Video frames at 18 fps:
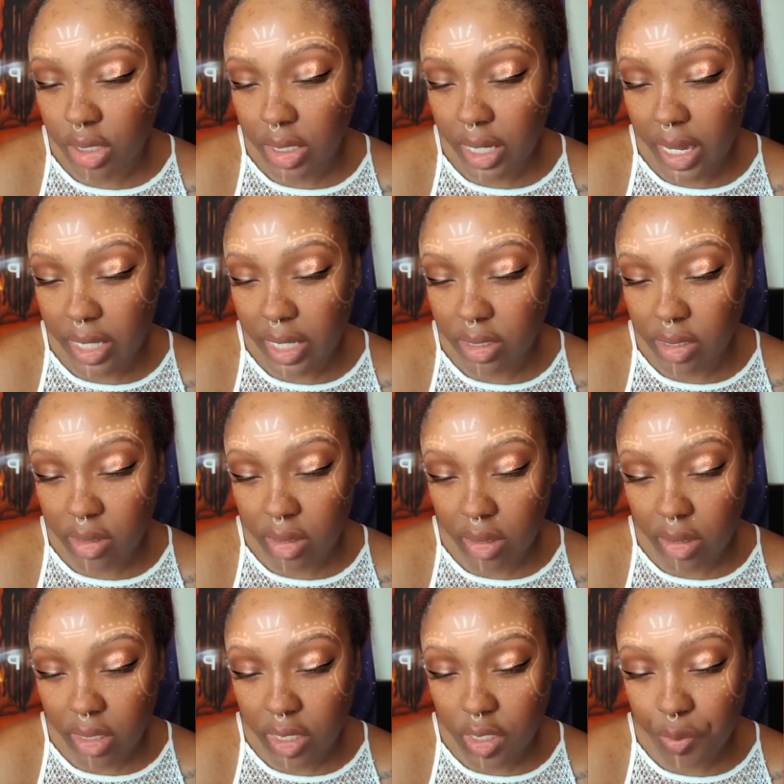and
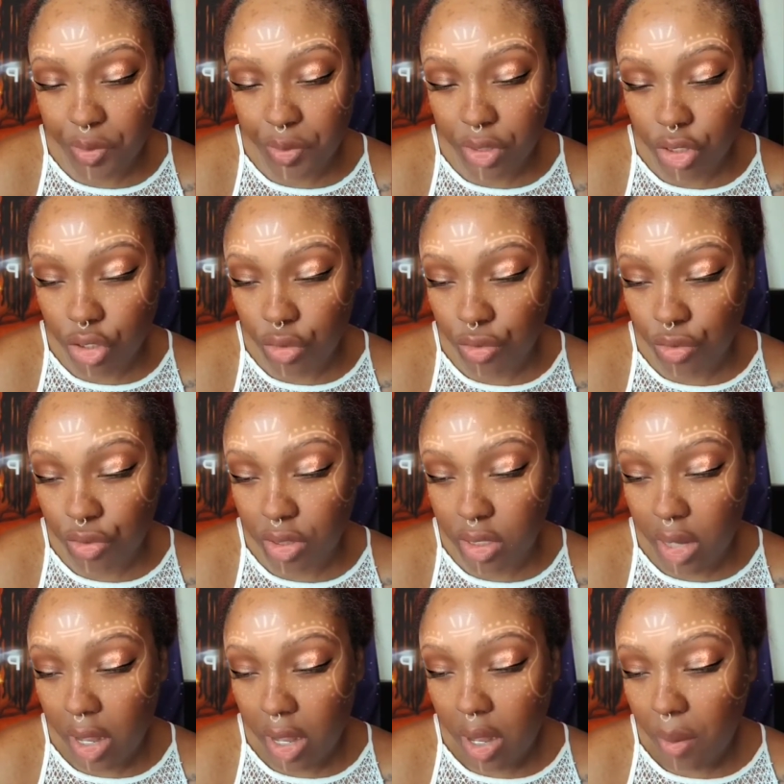still is
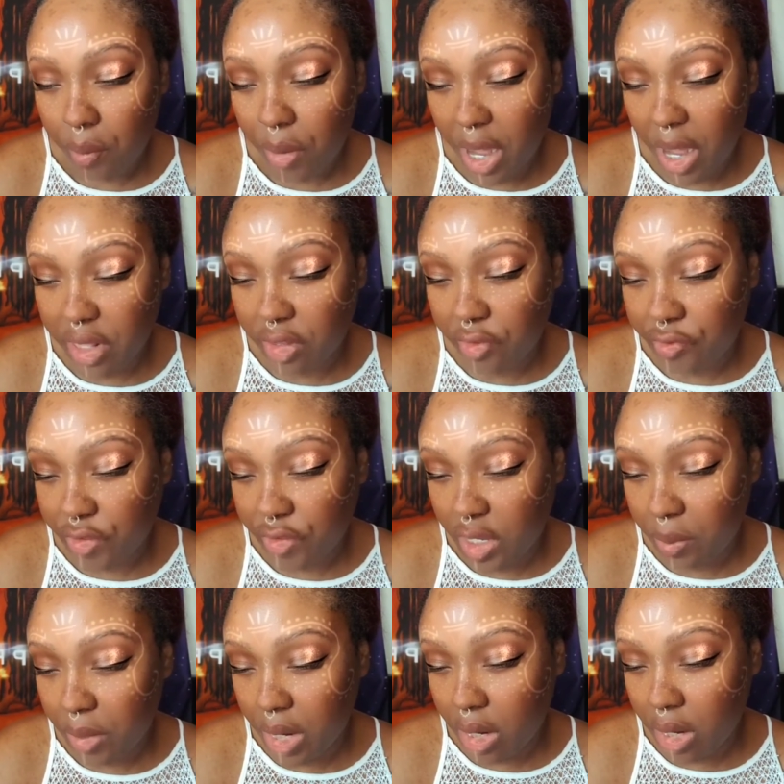produced by the
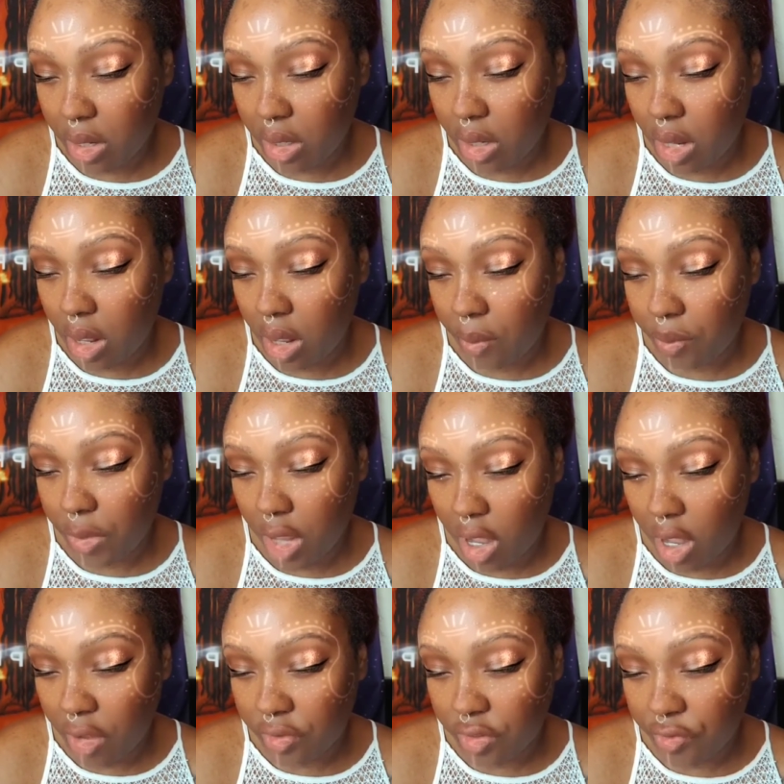female
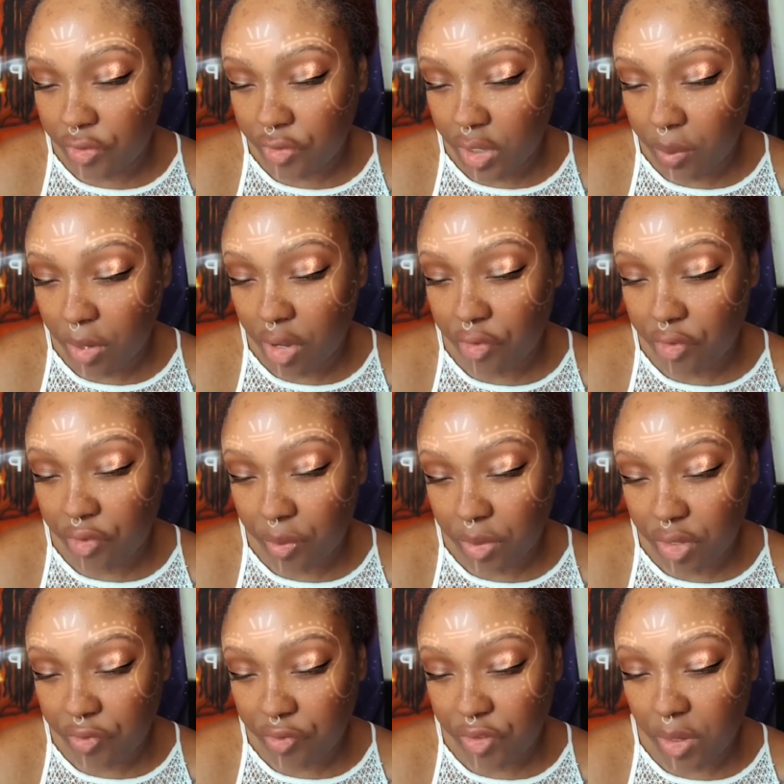
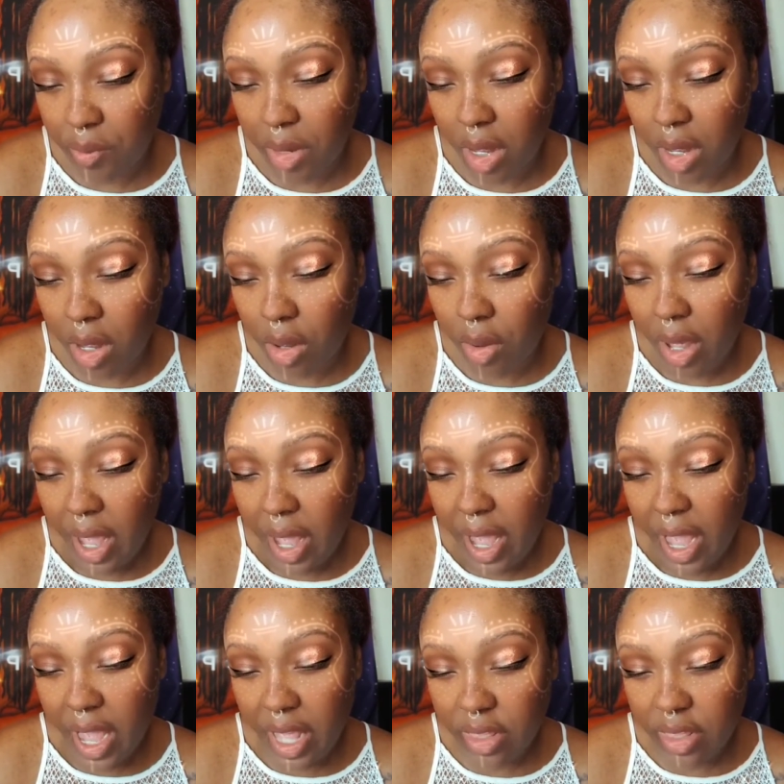from the female,
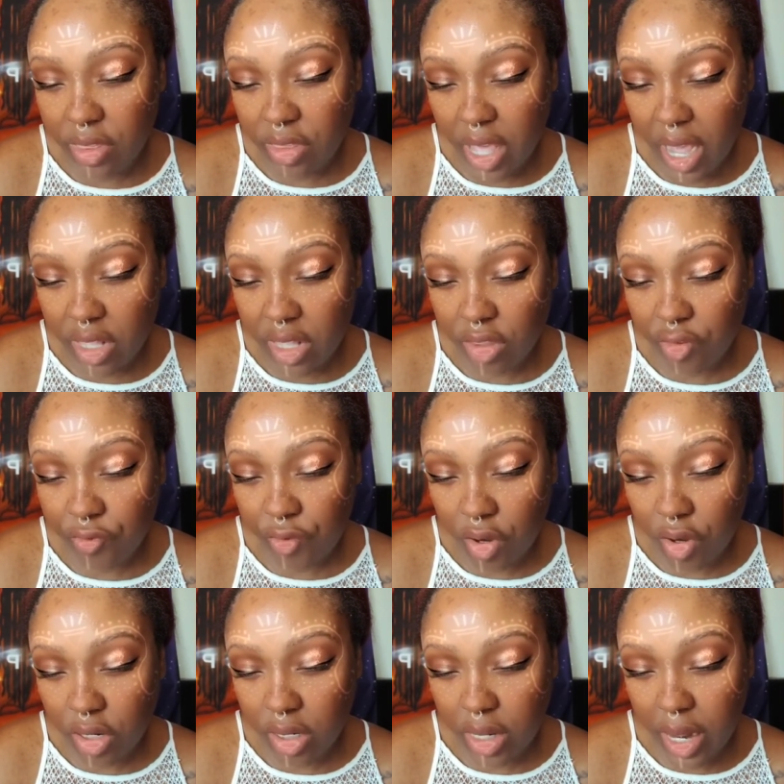and that the
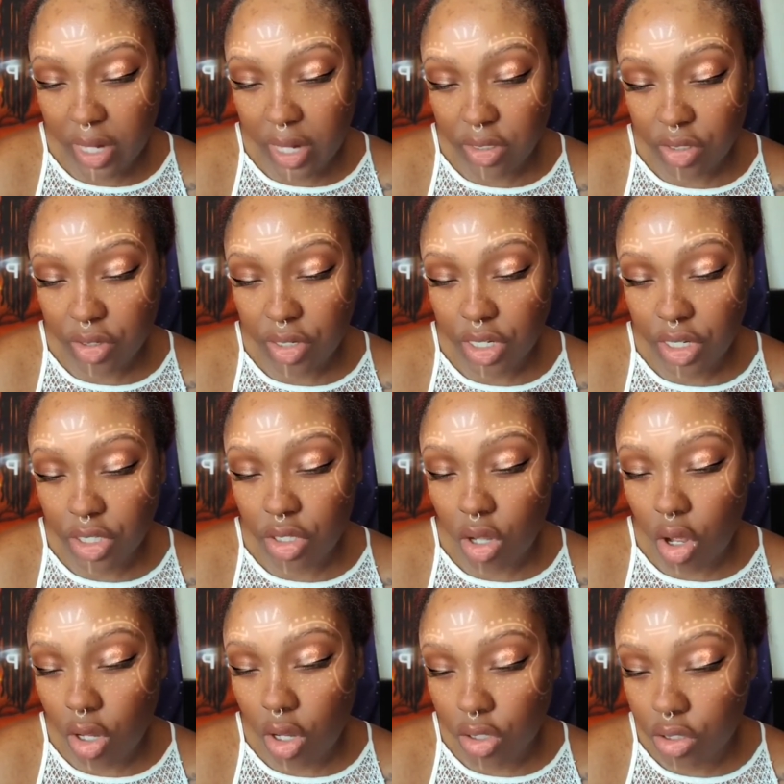fertilizer is
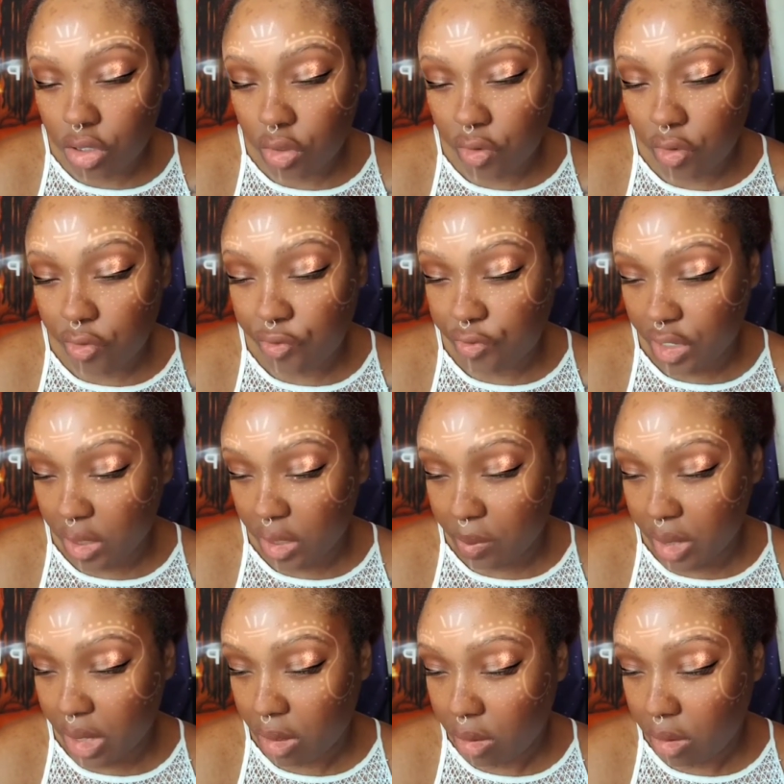also
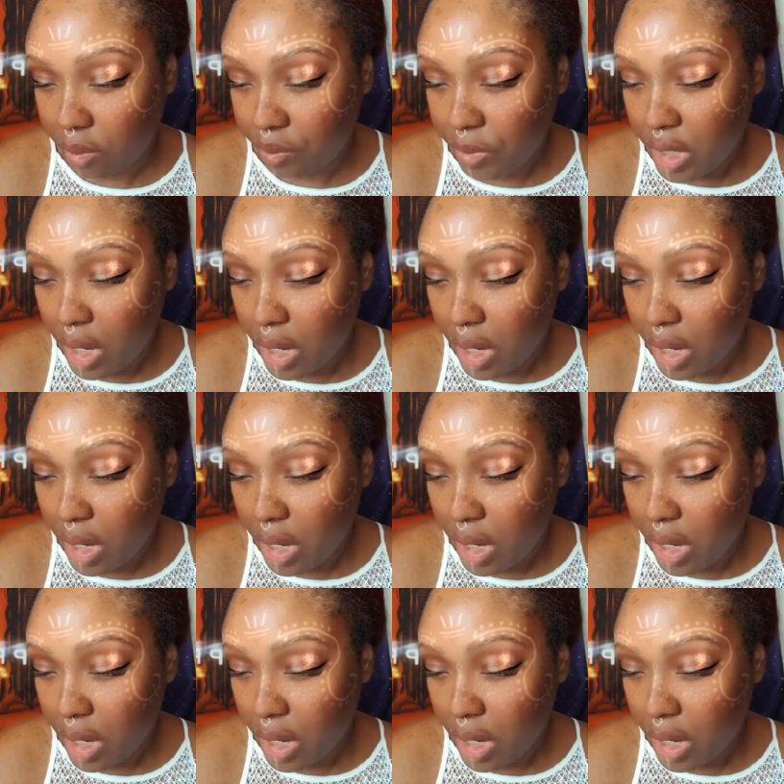female,